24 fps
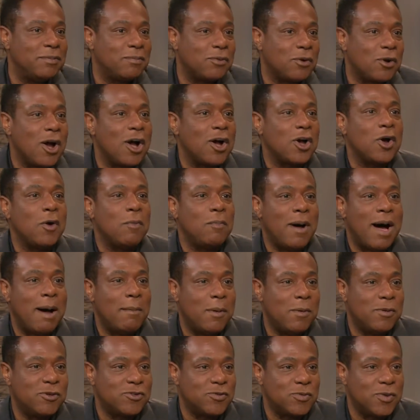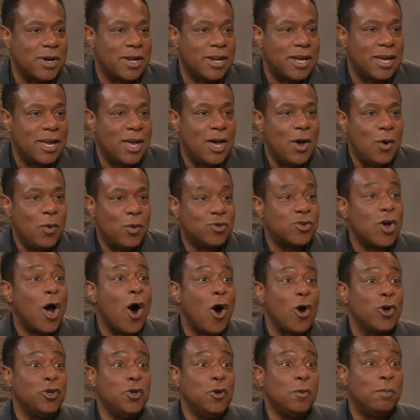when Barack Obama was running yeah. was,
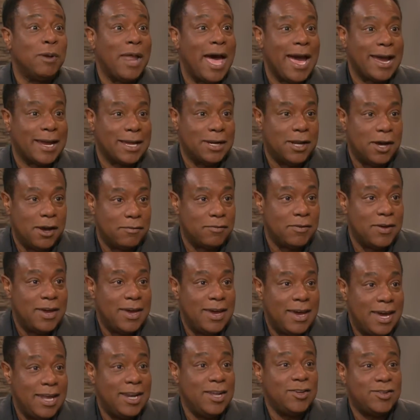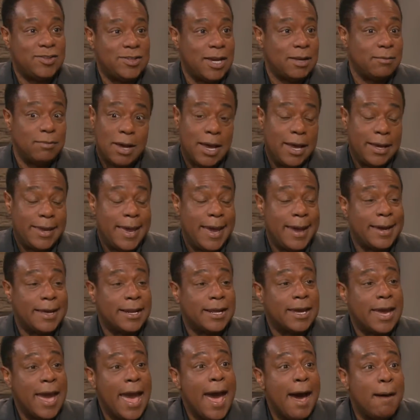are you black enough? Yeah. And he said, well, I can't
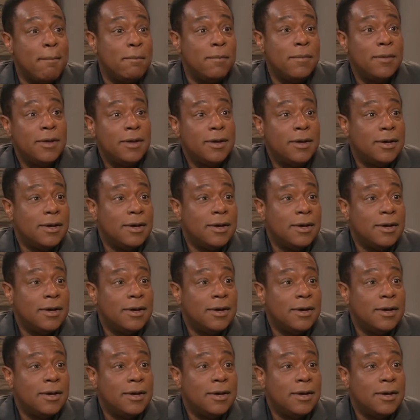get a cab.